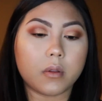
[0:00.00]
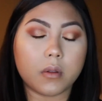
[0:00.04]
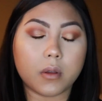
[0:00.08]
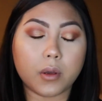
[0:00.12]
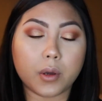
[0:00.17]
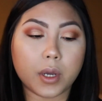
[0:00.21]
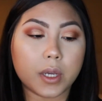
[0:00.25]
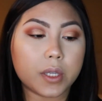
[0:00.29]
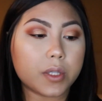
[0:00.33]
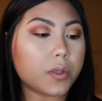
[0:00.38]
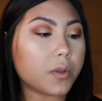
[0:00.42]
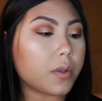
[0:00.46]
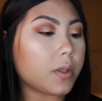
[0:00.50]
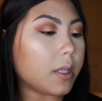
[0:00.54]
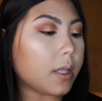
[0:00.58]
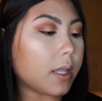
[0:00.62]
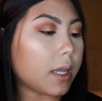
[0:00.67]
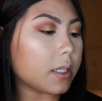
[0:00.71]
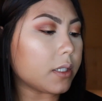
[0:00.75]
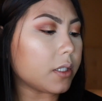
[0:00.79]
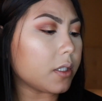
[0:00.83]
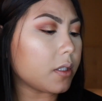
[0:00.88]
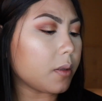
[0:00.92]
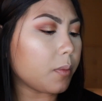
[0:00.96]
Okay, so the
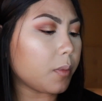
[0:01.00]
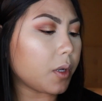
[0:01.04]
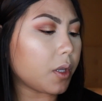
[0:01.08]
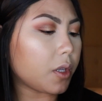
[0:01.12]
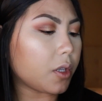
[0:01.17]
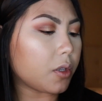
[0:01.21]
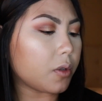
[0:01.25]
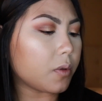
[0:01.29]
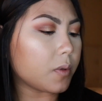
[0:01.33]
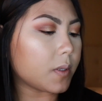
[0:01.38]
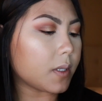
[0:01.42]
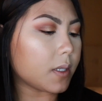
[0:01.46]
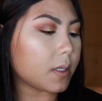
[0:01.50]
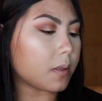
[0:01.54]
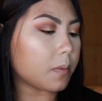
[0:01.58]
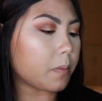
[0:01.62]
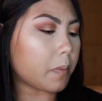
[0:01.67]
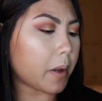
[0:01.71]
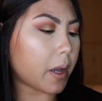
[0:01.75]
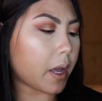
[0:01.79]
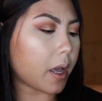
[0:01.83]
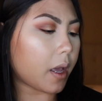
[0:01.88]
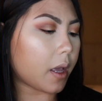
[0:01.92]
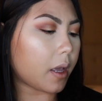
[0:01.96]
lashes I'm going to use is
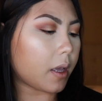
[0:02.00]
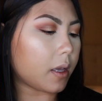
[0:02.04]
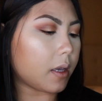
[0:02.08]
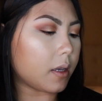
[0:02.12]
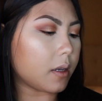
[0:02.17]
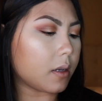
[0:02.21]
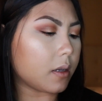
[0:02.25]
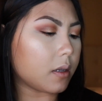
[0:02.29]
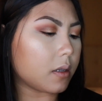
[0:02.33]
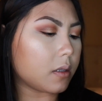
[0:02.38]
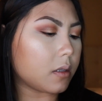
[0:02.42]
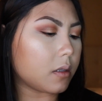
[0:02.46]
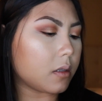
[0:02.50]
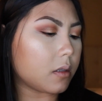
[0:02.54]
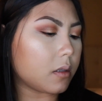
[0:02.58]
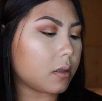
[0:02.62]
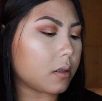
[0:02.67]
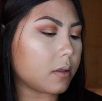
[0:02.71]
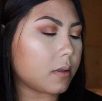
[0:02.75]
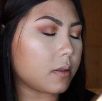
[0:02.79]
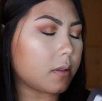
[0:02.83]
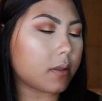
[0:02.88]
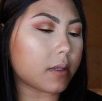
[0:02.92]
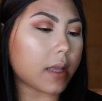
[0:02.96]
by
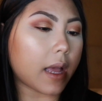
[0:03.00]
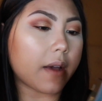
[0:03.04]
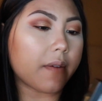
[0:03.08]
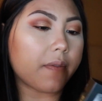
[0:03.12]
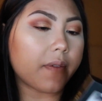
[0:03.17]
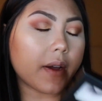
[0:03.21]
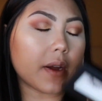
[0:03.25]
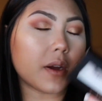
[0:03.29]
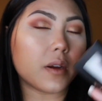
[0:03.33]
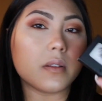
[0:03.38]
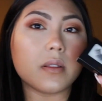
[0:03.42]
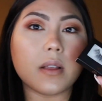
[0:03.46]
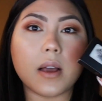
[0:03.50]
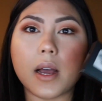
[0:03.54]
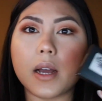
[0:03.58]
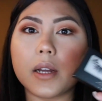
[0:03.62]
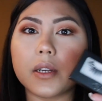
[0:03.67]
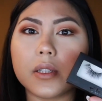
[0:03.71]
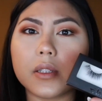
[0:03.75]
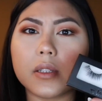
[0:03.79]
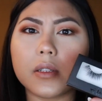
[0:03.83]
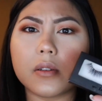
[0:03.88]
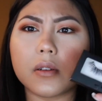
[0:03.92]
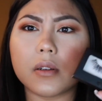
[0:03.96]
Sapphire
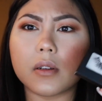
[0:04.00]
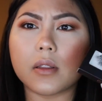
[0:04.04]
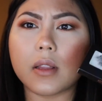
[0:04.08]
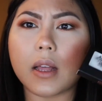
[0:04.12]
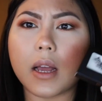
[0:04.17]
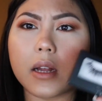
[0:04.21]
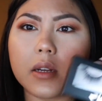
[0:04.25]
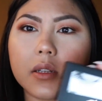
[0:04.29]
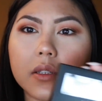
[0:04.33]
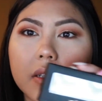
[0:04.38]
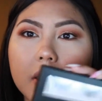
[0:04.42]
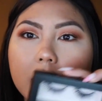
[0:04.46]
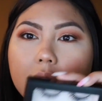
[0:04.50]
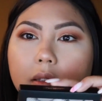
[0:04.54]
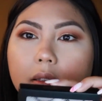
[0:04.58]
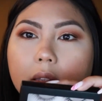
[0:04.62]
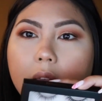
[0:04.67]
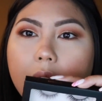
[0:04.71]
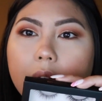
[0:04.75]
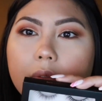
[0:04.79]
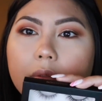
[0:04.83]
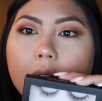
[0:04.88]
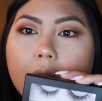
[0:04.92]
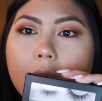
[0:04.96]
Lash or Lash
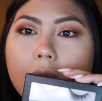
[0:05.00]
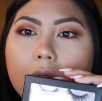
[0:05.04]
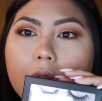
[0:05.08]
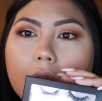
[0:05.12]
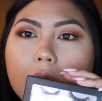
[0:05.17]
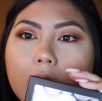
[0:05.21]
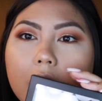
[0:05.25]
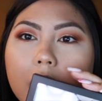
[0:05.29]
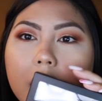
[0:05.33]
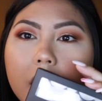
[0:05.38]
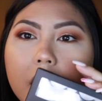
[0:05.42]
Sapphire.